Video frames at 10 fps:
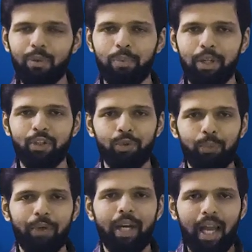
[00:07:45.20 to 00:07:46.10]
which
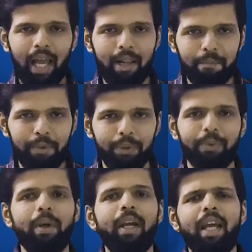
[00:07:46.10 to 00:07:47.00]
would help
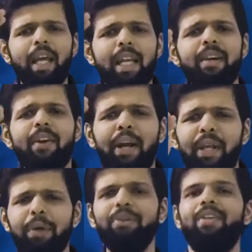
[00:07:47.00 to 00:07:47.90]
you in
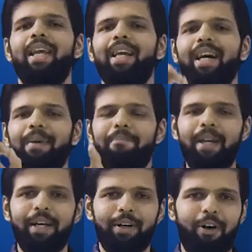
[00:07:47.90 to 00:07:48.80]
reducing a
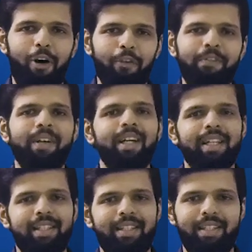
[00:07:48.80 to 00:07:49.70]
bit of
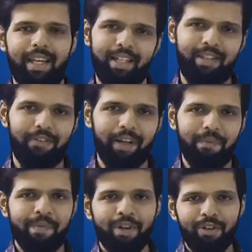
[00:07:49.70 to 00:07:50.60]
stage
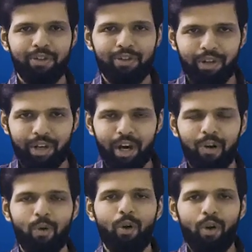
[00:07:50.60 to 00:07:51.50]
fear. So
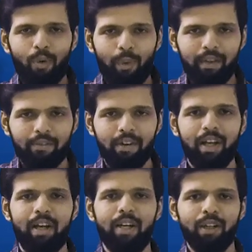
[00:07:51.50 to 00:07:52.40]
now we've
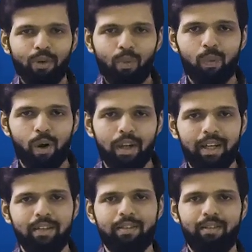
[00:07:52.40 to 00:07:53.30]
learned what
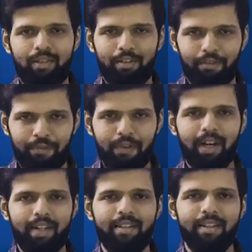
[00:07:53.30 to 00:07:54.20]
is the
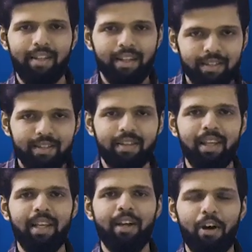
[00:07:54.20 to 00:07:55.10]
first
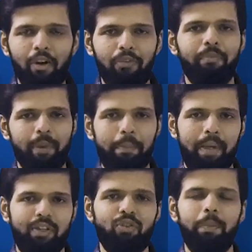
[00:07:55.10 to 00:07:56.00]
C of
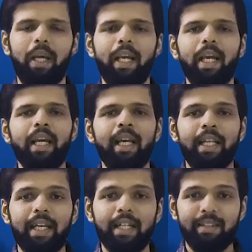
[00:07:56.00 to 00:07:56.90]
public speaking.
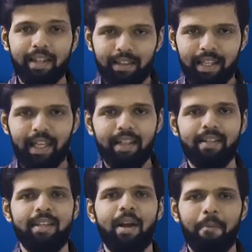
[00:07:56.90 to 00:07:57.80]
It is nothing
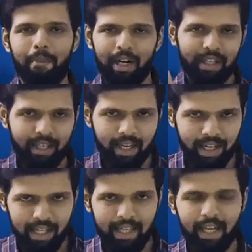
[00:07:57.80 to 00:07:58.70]
else but
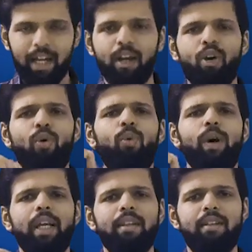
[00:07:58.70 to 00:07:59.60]
content.
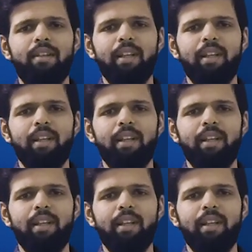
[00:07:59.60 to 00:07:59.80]
Why is it